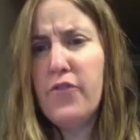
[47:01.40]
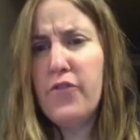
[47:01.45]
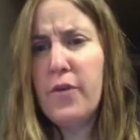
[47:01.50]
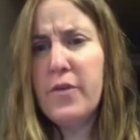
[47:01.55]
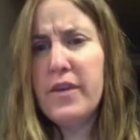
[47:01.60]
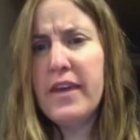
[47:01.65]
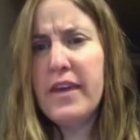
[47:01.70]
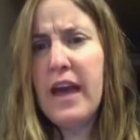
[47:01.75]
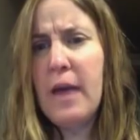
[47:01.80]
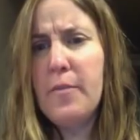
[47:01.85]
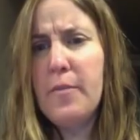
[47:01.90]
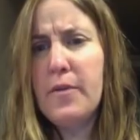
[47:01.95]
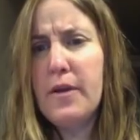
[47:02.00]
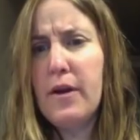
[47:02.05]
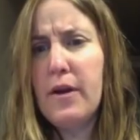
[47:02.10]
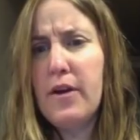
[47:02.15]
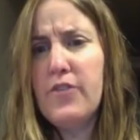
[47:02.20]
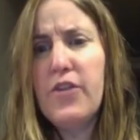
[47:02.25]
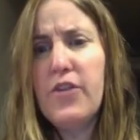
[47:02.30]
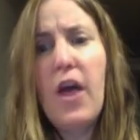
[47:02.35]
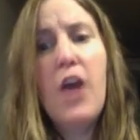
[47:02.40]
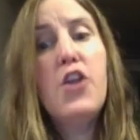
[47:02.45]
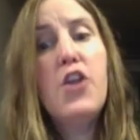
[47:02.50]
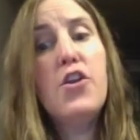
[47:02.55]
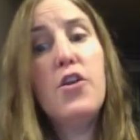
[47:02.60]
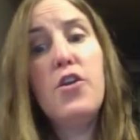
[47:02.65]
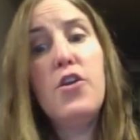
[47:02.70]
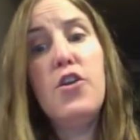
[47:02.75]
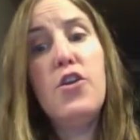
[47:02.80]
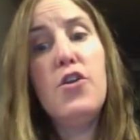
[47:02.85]
the capillaries
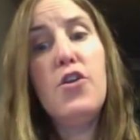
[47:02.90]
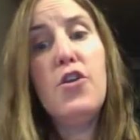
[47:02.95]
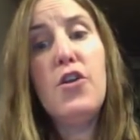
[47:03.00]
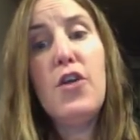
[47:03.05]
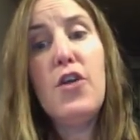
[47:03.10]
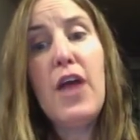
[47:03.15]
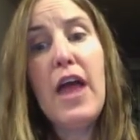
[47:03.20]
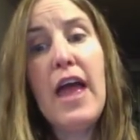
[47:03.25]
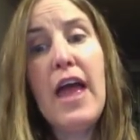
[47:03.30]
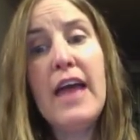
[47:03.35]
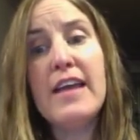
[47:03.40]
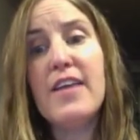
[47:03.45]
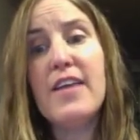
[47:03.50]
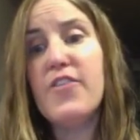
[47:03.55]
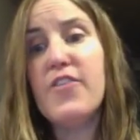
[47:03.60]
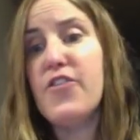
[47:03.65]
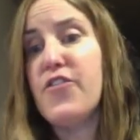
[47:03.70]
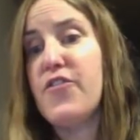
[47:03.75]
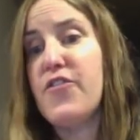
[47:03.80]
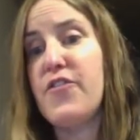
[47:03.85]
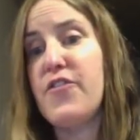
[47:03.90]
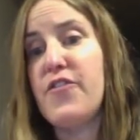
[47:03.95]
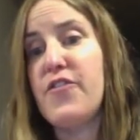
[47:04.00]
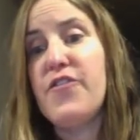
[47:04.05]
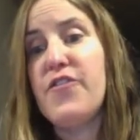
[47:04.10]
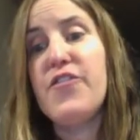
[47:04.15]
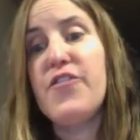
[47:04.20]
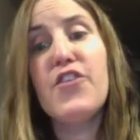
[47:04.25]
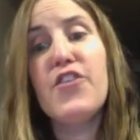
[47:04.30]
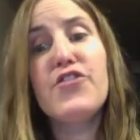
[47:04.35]
and gets
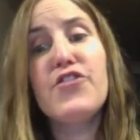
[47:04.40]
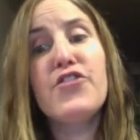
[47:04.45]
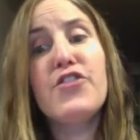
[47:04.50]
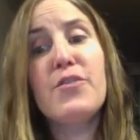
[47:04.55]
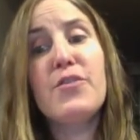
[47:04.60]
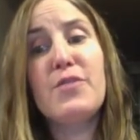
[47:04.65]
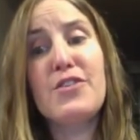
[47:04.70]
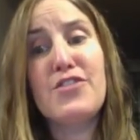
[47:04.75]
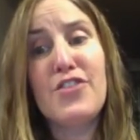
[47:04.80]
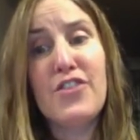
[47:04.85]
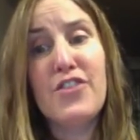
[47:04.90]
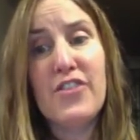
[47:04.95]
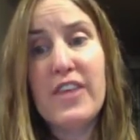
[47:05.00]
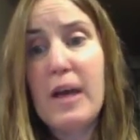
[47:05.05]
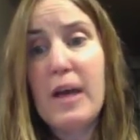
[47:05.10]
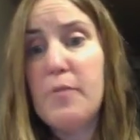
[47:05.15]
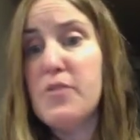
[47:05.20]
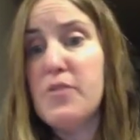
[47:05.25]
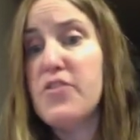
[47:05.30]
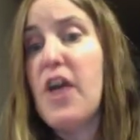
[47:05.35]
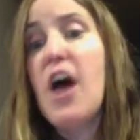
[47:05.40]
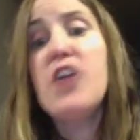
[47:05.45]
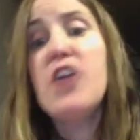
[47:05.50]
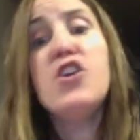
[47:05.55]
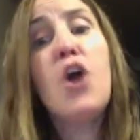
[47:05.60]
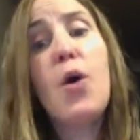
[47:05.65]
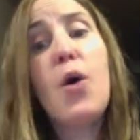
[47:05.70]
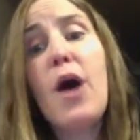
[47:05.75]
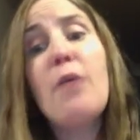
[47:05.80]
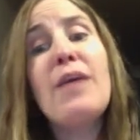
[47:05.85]
filtered and returned to the capillaries?
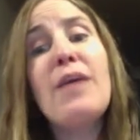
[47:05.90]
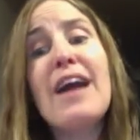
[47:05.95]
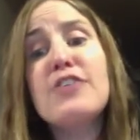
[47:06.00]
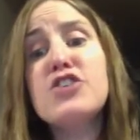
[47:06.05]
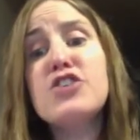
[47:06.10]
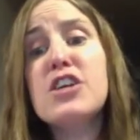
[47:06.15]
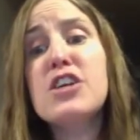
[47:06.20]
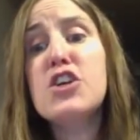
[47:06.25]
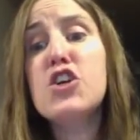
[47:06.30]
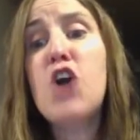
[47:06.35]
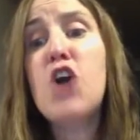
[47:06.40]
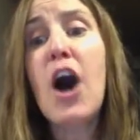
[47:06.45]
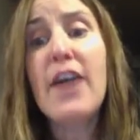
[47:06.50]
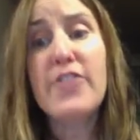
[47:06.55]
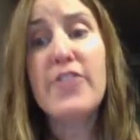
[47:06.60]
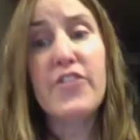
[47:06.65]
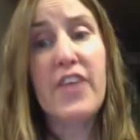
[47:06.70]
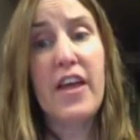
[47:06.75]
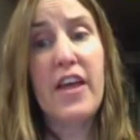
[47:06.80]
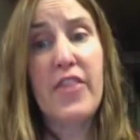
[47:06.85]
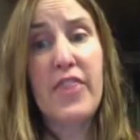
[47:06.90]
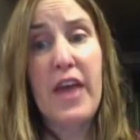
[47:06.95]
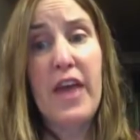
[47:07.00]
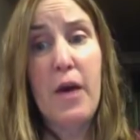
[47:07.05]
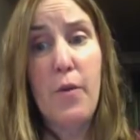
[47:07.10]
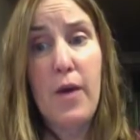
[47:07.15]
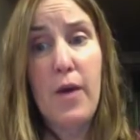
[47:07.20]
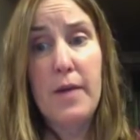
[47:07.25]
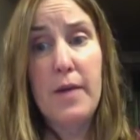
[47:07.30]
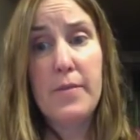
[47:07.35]
No, I would actually not say it that
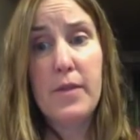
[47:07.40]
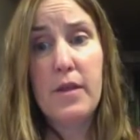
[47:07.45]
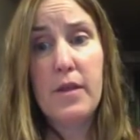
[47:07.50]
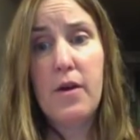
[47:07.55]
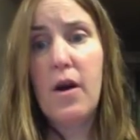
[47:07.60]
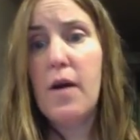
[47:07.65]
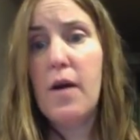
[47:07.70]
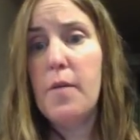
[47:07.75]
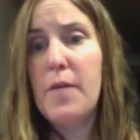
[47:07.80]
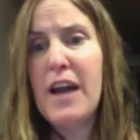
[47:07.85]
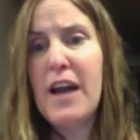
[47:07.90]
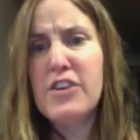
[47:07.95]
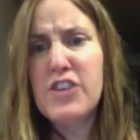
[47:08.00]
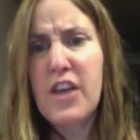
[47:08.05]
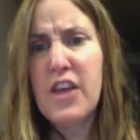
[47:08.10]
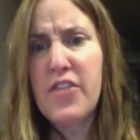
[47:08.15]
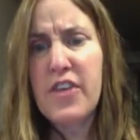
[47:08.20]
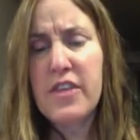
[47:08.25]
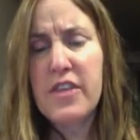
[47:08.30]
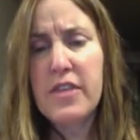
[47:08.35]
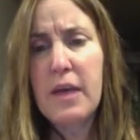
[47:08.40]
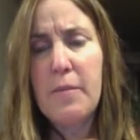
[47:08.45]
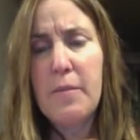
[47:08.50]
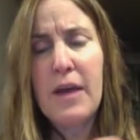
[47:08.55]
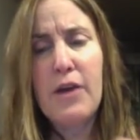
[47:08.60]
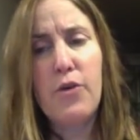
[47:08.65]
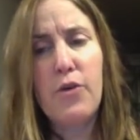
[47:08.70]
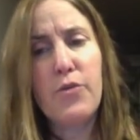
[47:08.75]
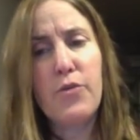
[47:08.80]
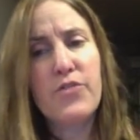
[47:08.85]
way. Actually, I think that
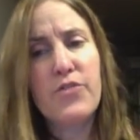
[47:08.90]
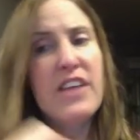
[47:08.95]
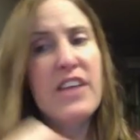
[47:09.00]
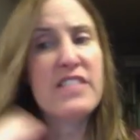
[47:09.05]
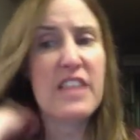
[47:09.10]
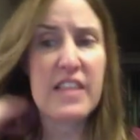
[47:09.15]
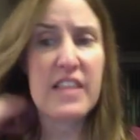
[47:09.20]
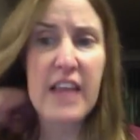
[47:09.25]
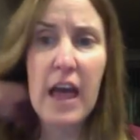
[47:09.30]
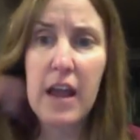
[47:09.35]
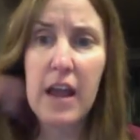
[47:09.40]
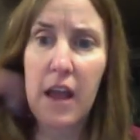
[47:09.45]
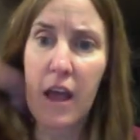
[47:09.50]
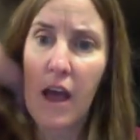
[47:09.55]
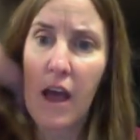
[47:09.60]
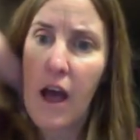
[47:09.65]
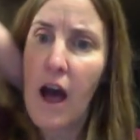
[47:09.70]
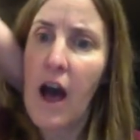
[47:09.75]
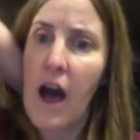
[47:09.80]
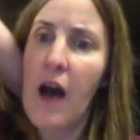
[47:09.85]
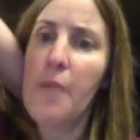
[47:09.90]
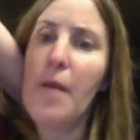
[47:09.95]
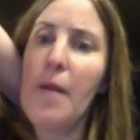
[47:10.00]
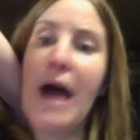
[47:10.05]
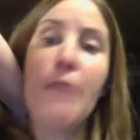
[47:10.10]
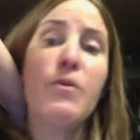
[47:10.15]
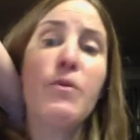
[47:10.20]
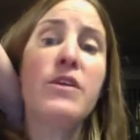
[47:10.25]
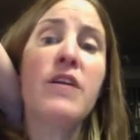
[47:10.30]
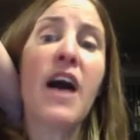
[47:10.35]
Michael was asking that. I
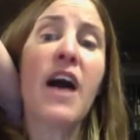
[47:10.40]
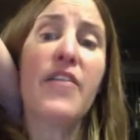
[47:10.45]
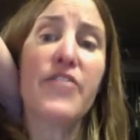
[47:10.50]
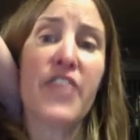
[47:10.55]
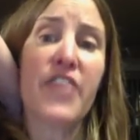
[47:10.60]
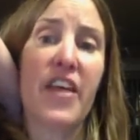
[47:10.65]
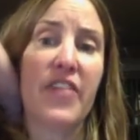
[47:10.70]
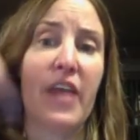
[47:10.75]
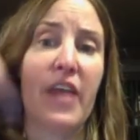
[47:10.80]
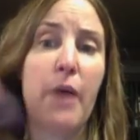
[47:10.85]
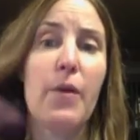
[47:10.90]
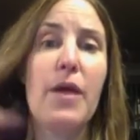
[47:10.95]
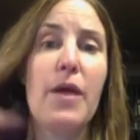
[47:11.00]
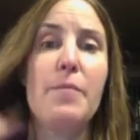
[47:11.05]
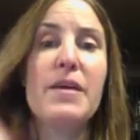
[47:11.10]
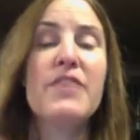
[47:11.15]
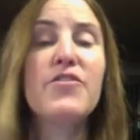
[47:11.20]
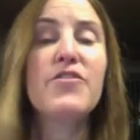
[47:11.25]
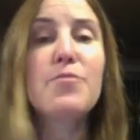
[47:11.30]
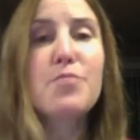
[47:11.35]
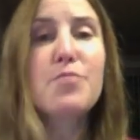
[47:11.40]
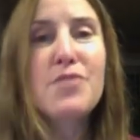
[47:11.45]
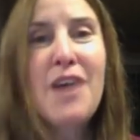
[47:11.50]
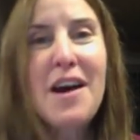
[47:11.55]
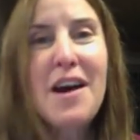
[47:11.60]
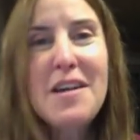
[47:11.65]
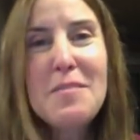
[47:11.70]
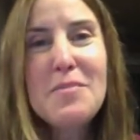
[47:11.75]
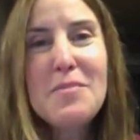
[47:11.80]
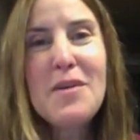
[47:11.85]
would not say it that way because
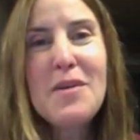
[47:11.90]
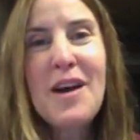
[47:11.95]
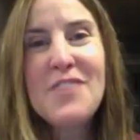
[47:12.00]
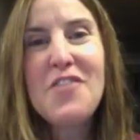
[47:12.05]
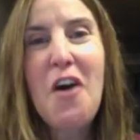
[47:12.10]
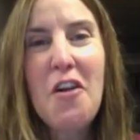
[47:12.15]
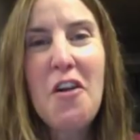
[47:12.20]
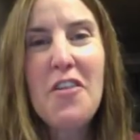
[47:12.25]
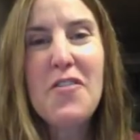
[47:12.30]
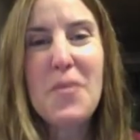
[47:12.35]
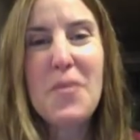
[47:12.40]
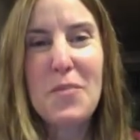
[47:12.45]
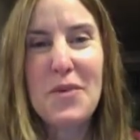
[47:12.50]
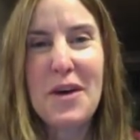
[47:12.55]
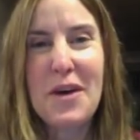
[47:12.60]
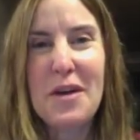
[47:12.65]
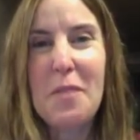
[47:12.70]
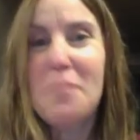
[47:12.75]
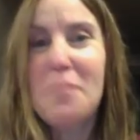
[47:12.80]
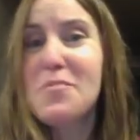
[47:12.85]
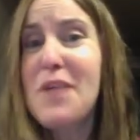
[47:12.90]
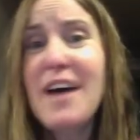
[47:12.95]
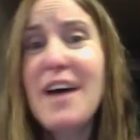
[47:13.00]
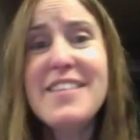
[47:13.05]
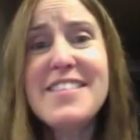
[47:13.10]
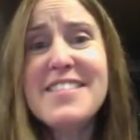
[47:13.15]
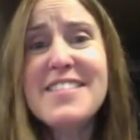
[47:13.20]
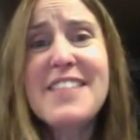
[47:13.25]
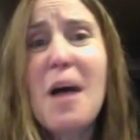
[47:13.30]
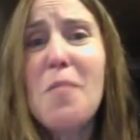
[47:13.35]
blood implies all of the blood. Blood
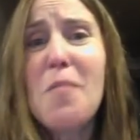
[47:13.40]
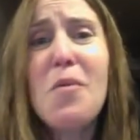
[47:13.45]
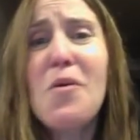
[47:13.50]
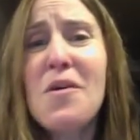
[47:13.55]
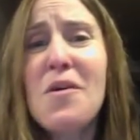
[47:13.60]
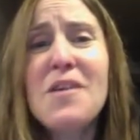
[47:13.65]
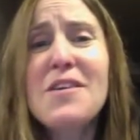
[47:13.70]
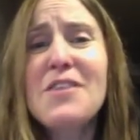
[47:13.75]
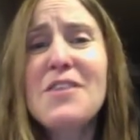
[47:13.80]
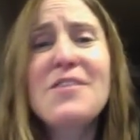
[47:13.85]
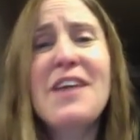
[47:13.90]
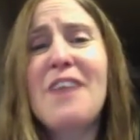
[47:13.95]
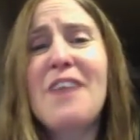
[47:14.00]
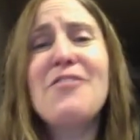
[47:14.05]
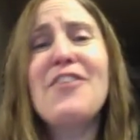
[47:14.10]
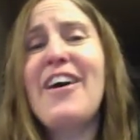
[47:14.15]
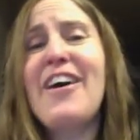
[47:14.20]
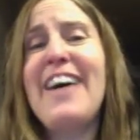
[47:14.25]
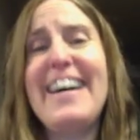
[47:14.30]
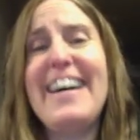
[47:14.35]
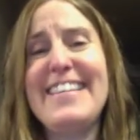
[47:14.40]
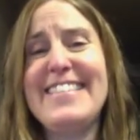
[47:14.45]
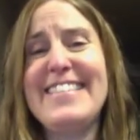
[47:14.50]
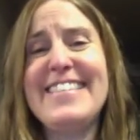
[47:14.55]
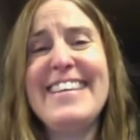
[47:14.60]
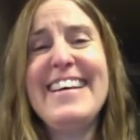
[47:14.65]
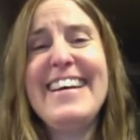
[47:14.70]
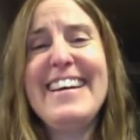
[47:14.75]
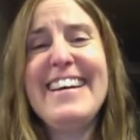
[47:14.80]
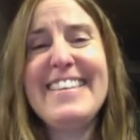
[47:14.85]
does not pour into your nephrons,
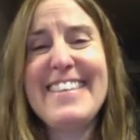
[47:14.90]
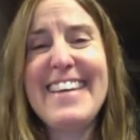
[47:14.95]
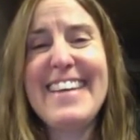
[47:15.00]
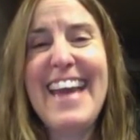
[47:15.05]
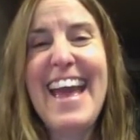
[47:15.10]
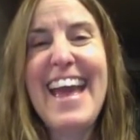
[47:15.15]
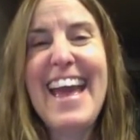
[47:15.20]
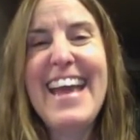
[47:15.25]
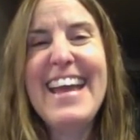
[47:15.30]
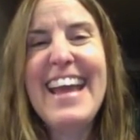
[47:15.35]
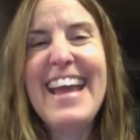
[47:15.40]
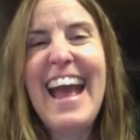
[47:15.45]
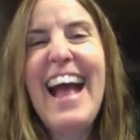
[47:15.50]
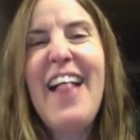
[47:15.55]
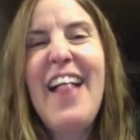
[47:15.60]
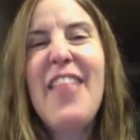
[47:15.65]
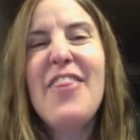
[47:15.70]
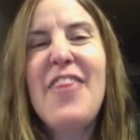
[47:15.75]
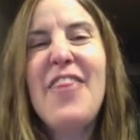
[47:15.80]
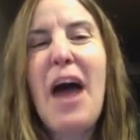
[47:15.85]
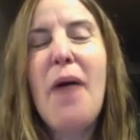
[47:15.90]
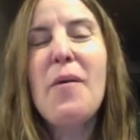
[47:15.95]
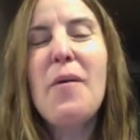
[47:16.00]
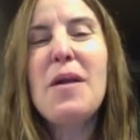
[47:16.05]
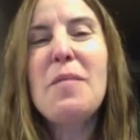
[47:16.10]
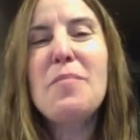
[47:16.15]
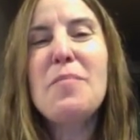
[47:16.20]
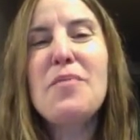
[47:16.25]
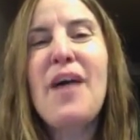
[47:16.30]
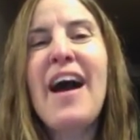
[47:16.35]
okay? That would
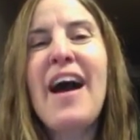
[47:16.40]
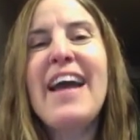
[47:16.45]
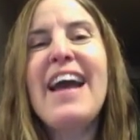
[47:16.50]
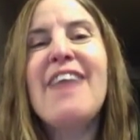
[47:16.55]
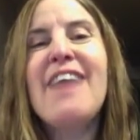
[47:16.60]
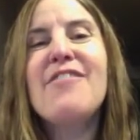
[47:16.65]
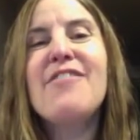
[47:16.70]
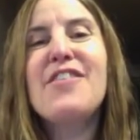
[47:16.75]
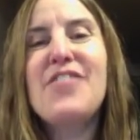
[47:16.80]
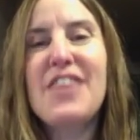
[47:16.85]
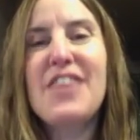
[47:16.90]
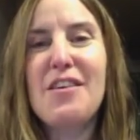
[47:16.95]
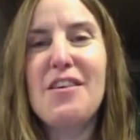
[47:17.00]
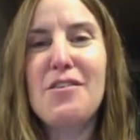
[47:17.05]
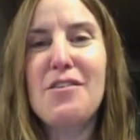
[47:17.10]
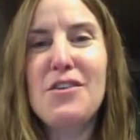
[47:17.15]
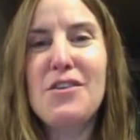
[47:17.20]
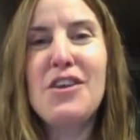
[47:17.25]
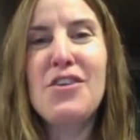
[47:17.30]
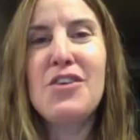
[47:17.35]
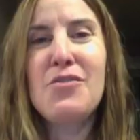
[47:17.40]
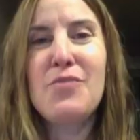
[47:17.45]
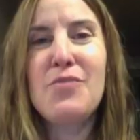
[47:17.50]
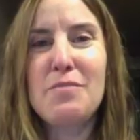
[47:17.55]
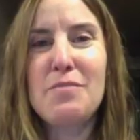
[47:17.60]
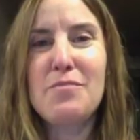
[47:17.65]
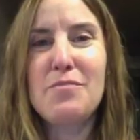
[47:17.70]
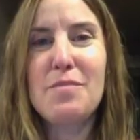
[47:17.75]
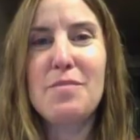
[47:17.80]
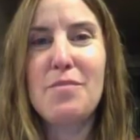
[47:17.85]
imply everything, including your
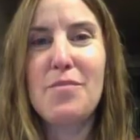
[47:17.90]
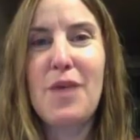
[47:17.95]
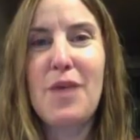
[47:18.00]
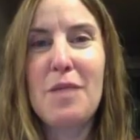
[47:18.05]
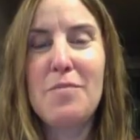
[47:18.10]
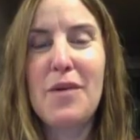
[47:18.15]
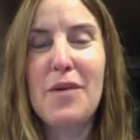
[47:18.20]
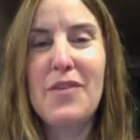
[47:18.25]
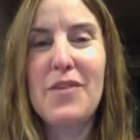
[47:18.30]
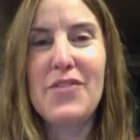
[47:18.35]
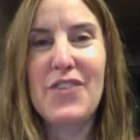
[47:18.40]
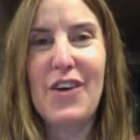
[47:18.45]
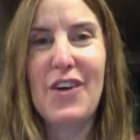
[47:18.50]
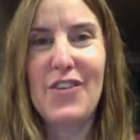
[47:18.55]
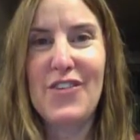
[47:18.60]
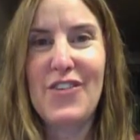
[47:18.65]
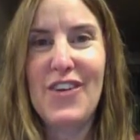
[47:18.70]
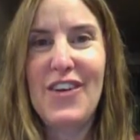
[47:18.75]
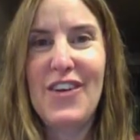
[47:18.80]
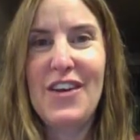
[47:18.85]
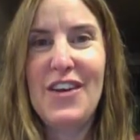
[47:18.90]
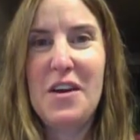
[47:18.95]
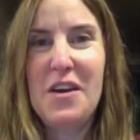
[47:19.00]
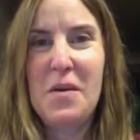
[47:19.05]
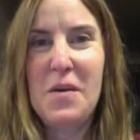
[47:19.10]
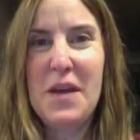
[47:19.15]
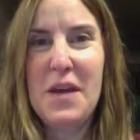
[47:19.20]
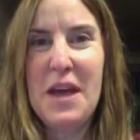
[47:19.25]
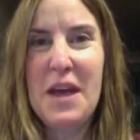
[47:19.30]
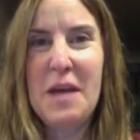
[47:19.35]
red blood cells,
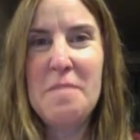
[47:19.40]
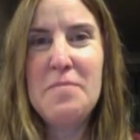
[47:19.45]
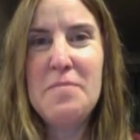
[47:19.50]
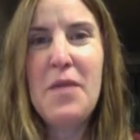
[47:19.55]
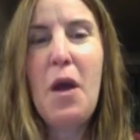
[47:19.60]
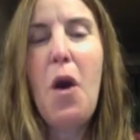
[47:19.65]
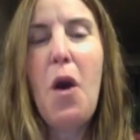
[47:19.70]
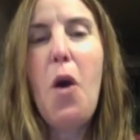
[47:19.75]
okay?